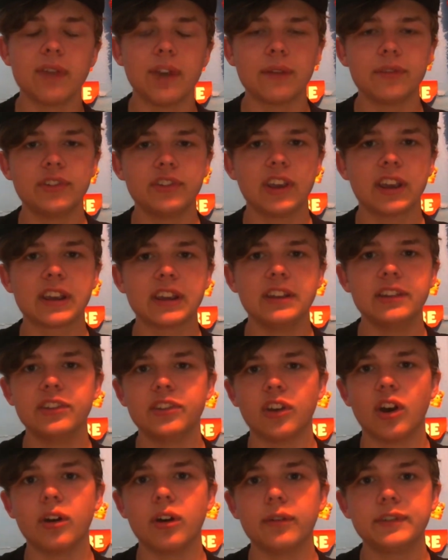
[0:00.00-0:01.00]
seconds
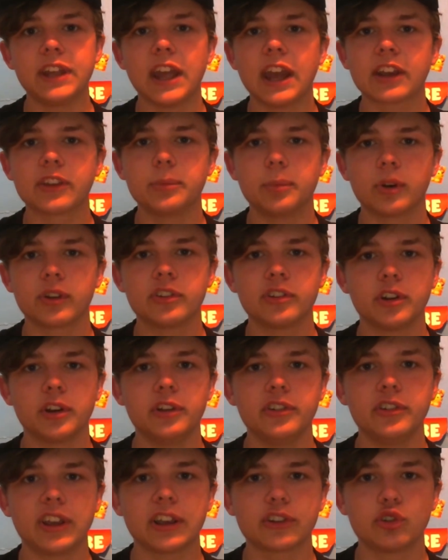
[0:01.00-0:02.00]
of the Xbox
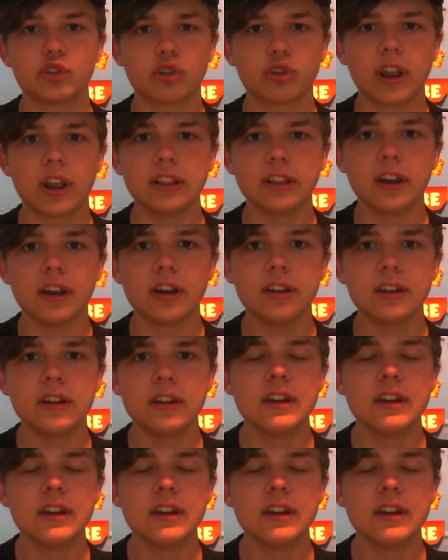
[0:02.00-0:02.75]
Series X trailer.